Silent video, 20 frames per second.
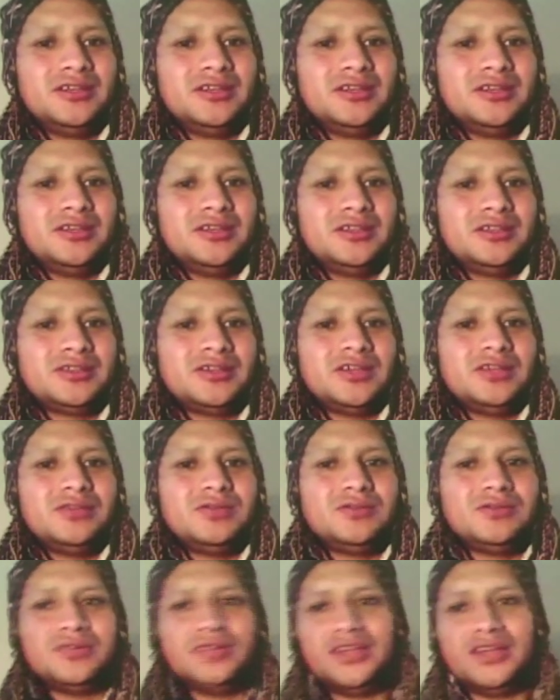Try to
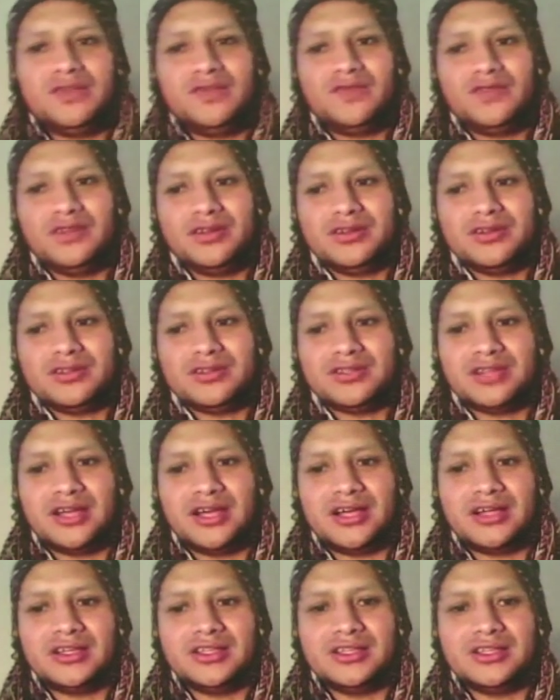create fears,
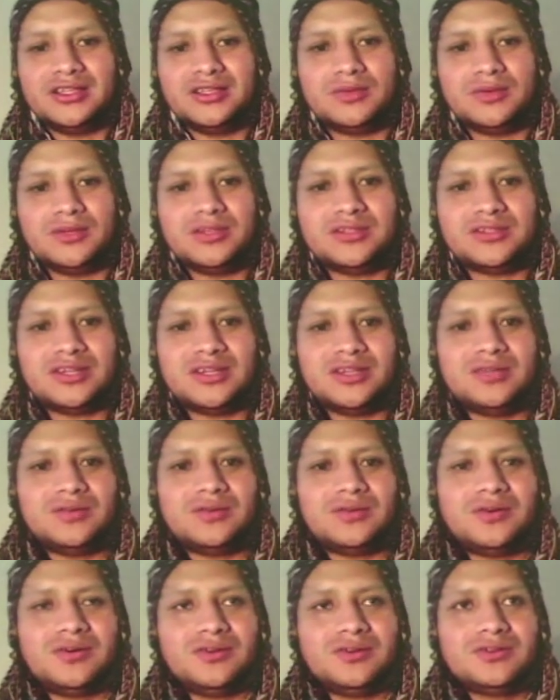and in this way, try to
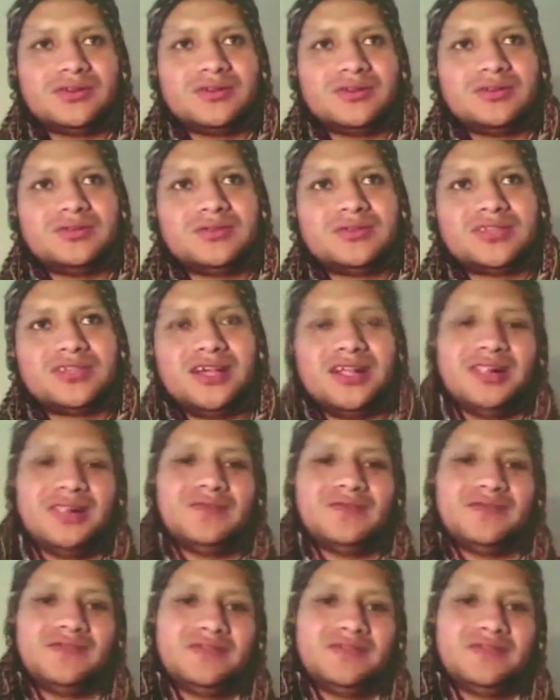control yourself.